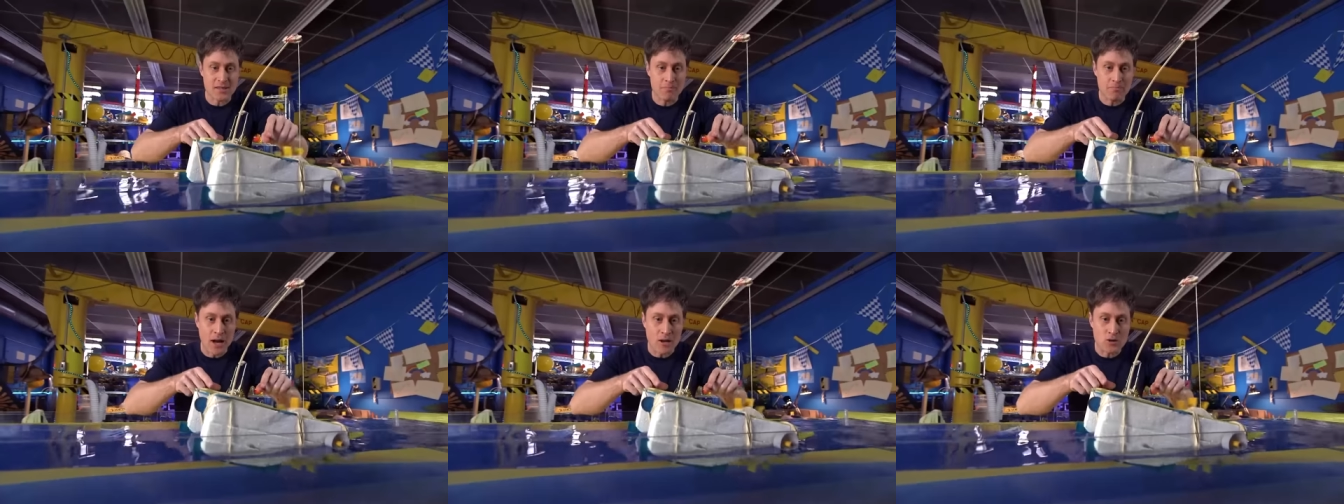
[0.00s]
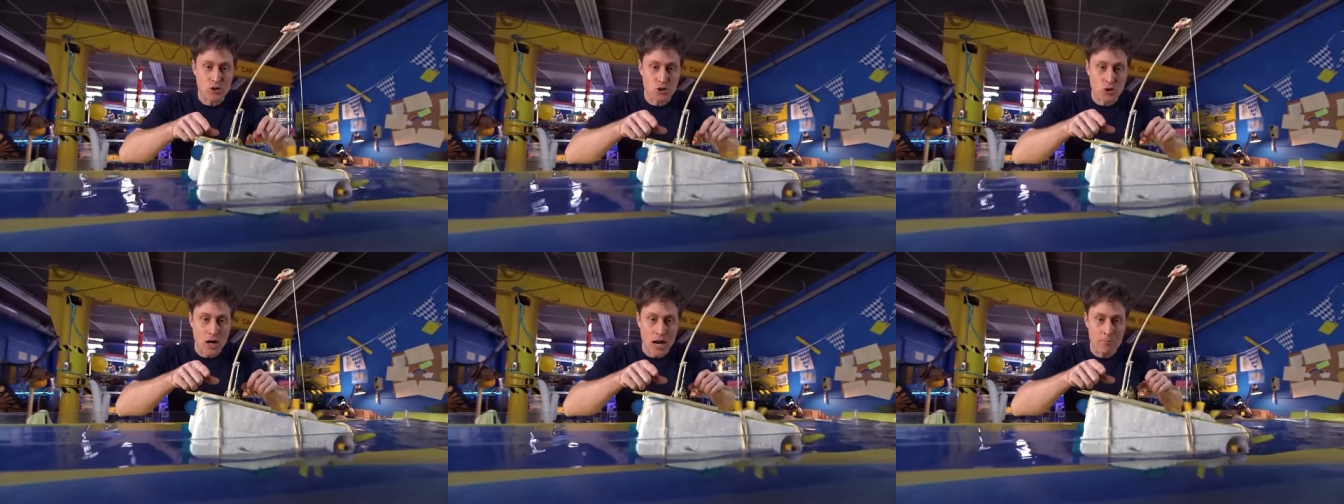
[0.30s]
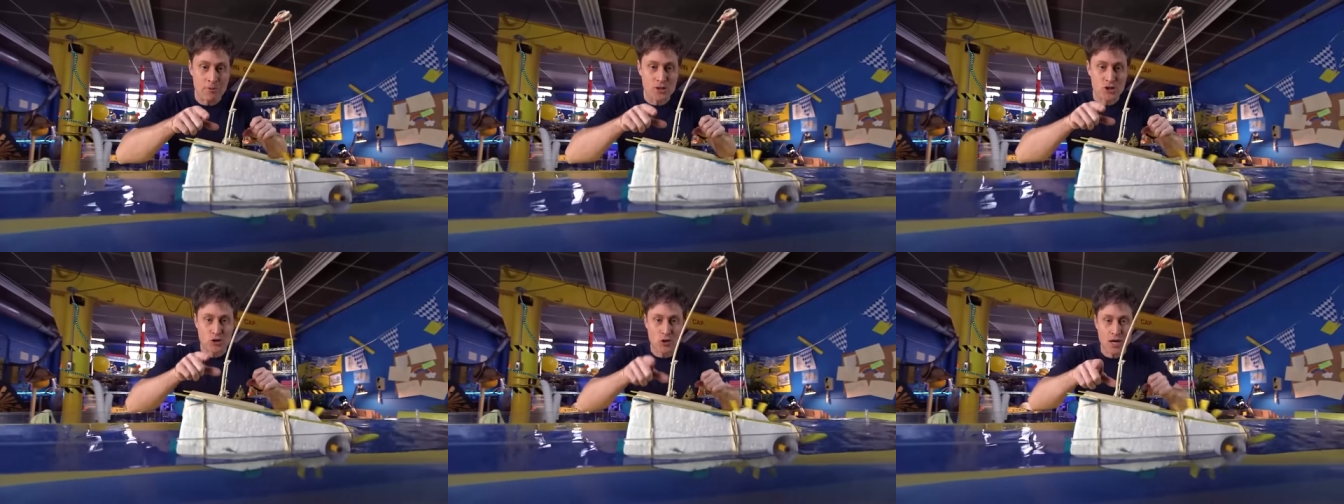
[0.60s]
the
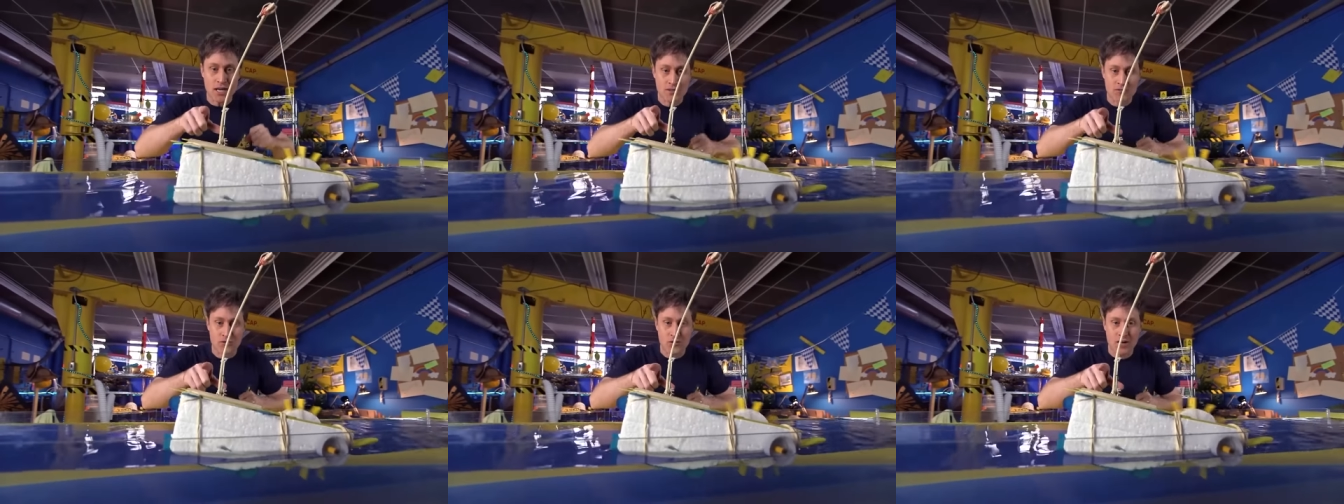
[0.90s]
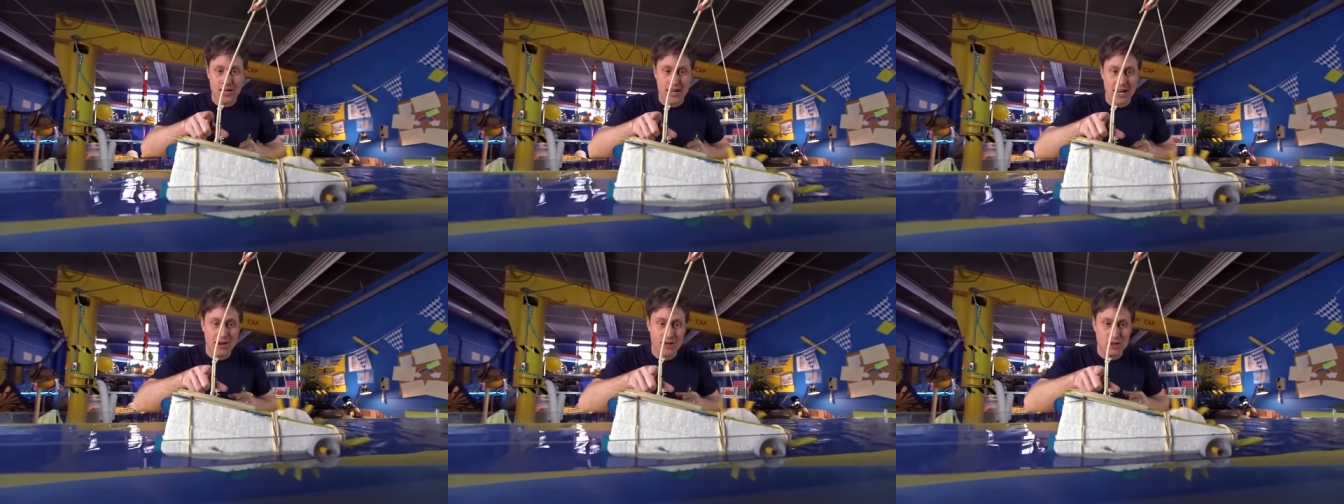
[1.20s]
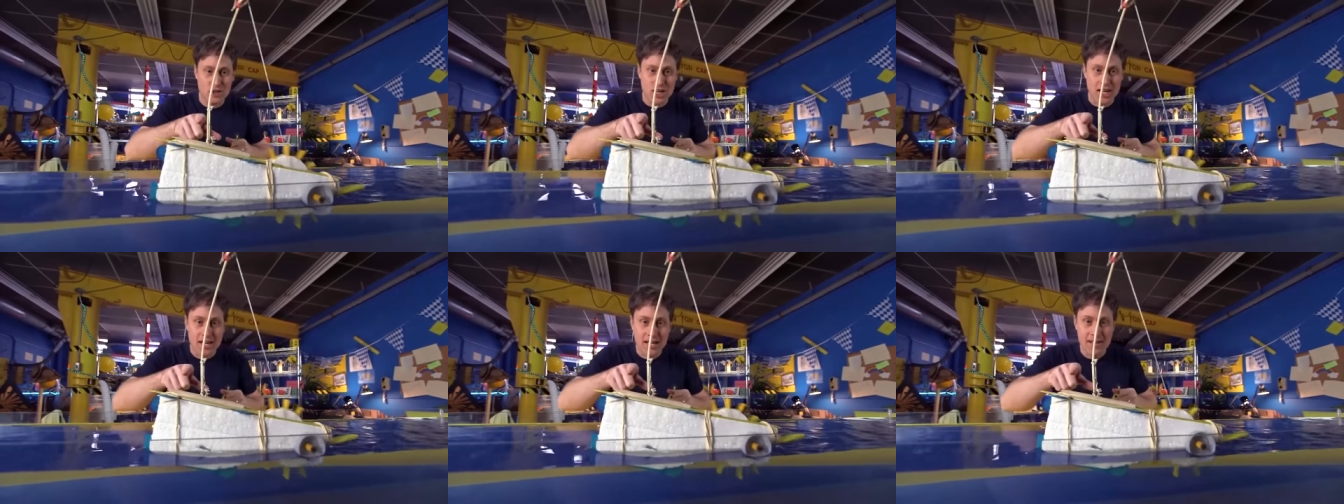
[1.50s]
mousetrap is transferring
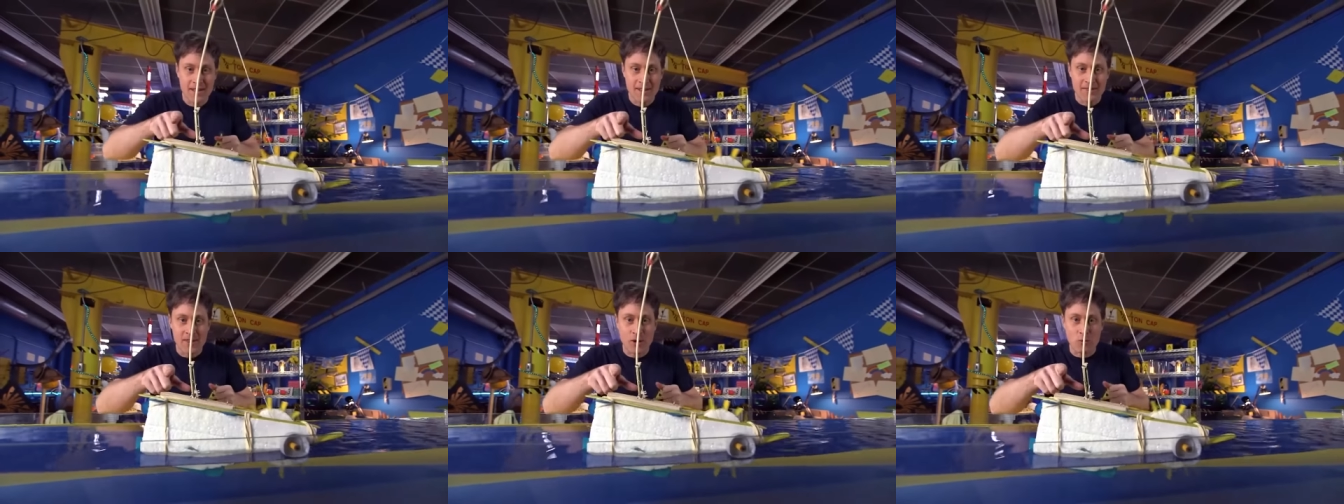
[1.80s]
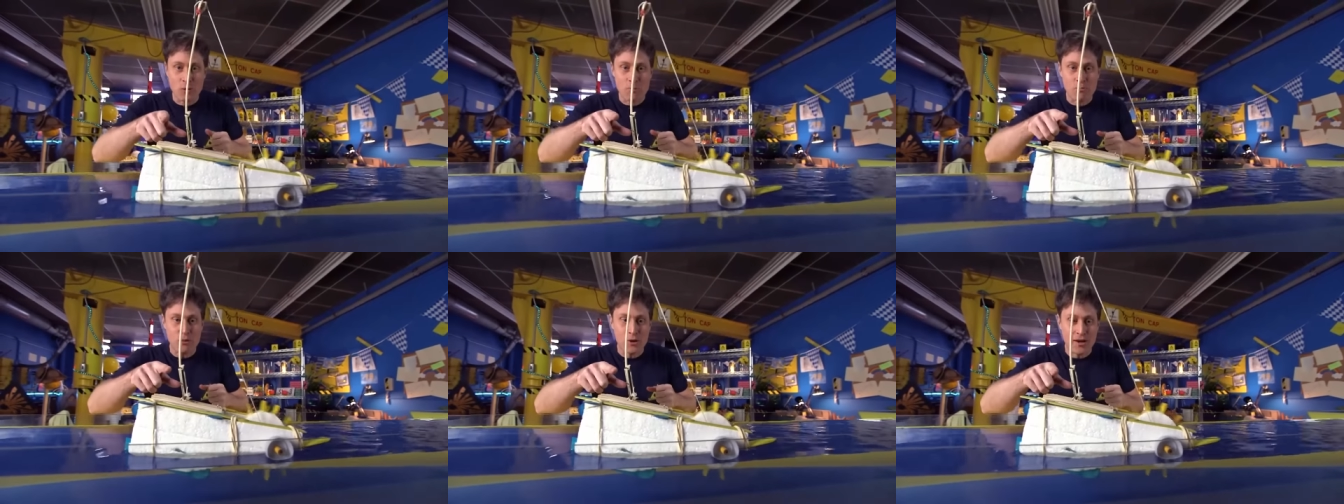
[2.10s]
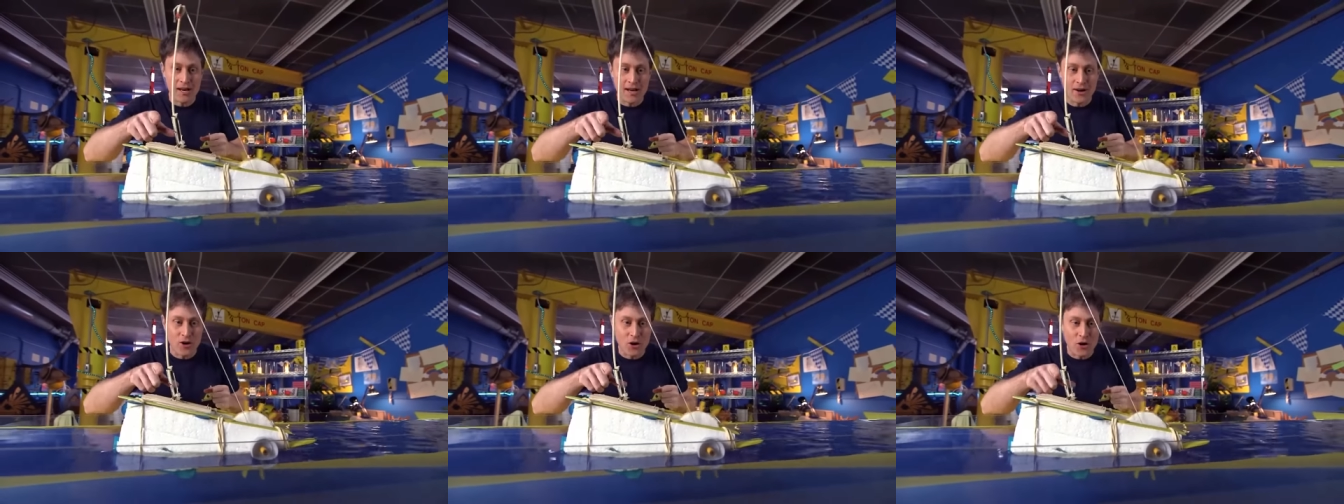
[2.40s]
energy that we put
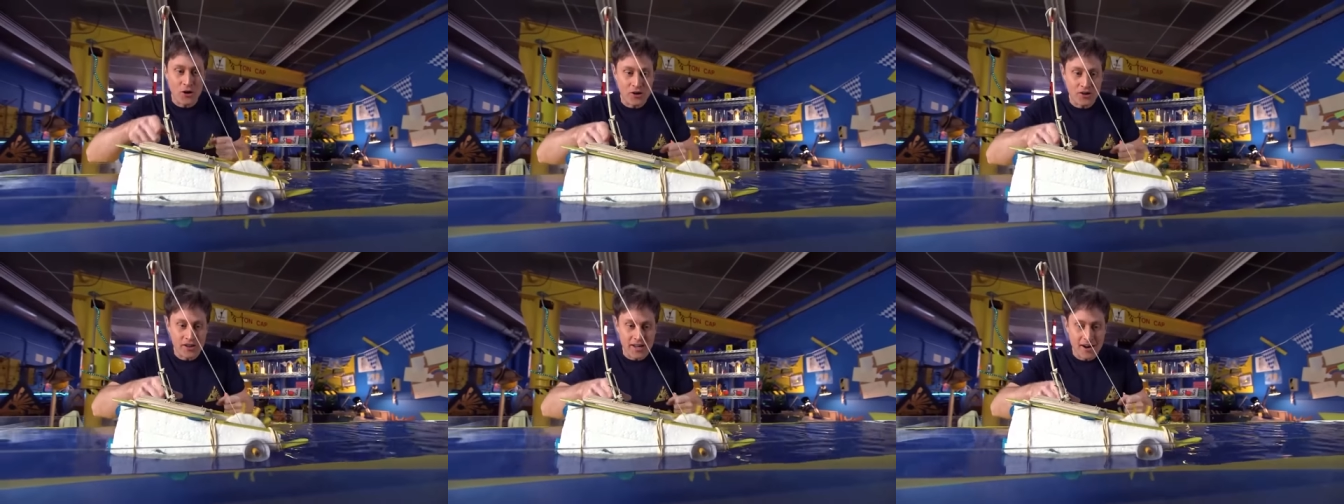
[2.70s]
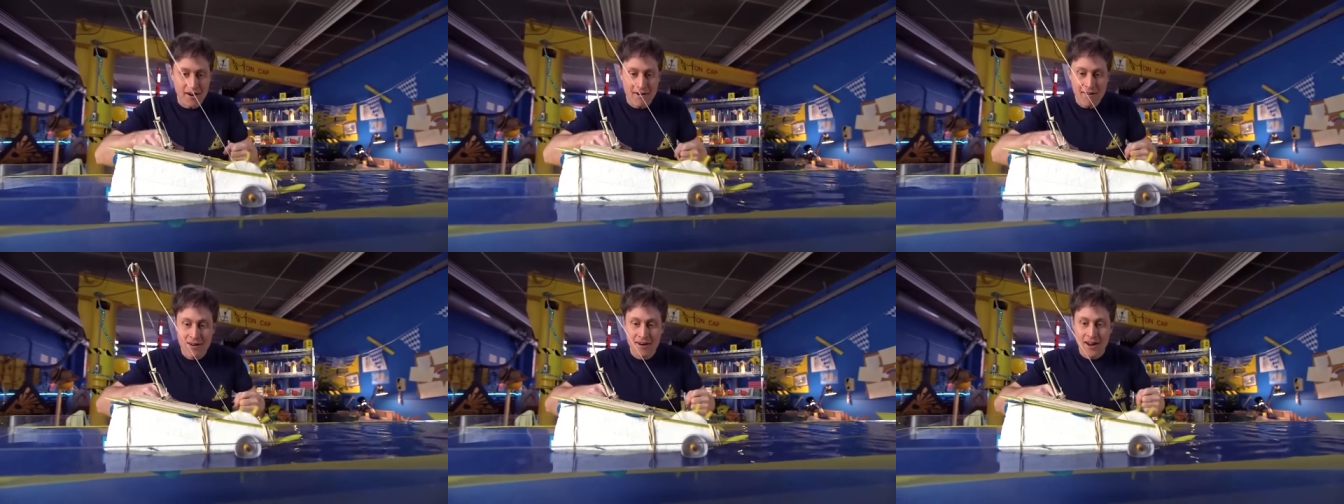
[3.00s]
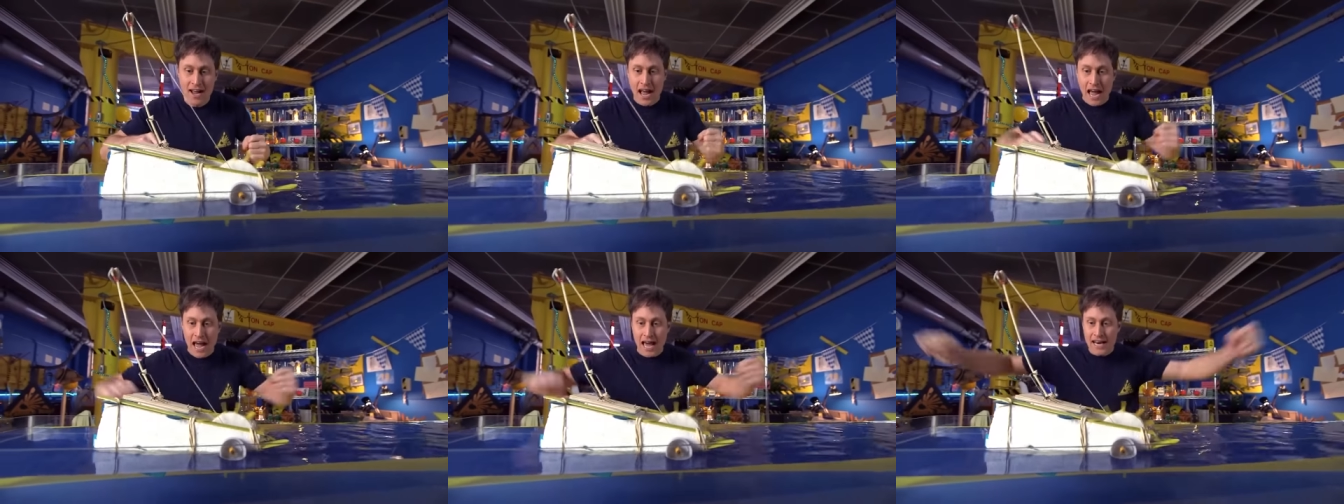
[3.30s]
in earlier,
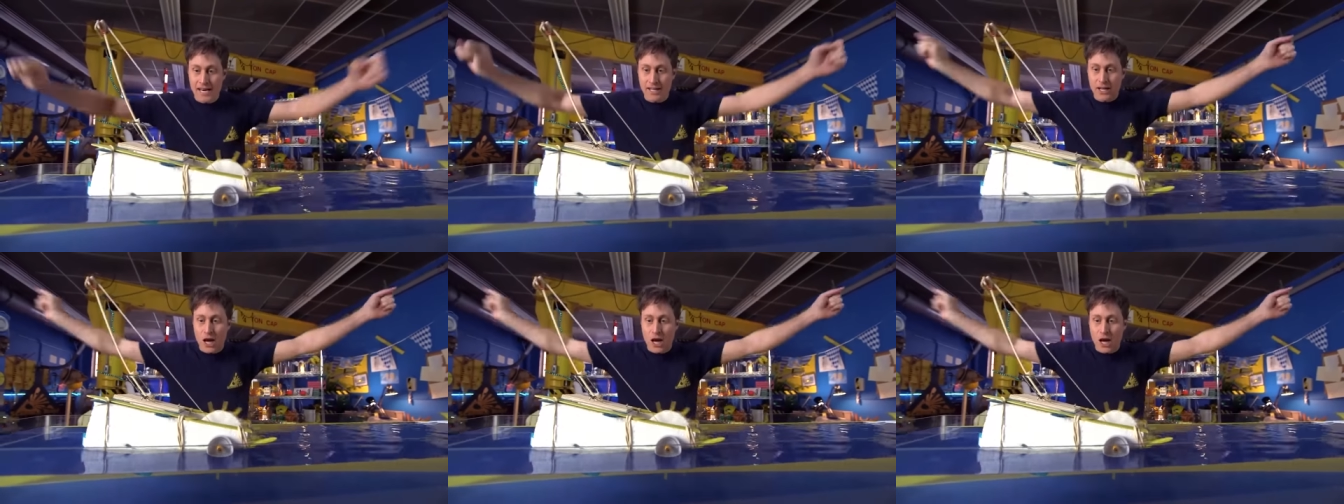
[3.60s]
and it